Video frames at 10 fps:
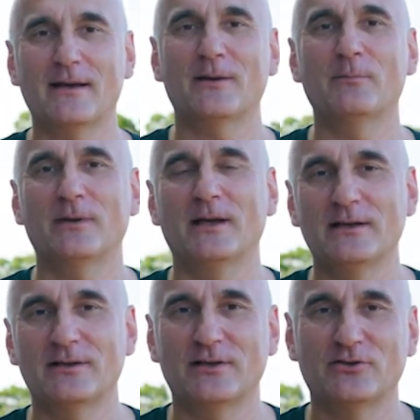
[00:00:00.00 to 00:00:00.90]
and
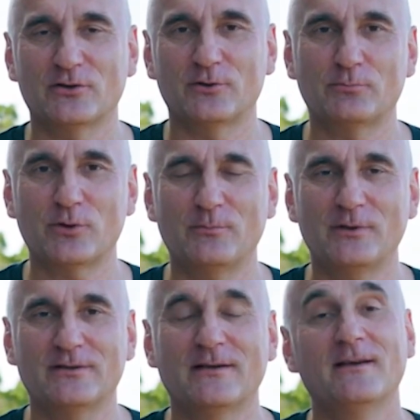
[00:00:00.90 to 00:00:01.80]
obtain additional
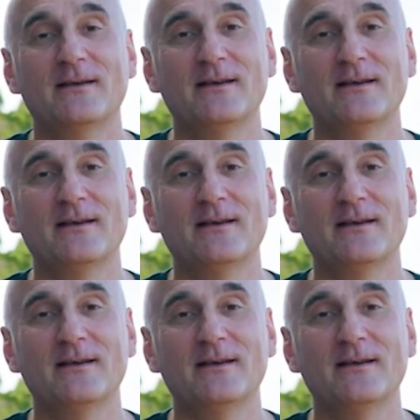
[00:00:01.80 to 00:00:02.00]
permits,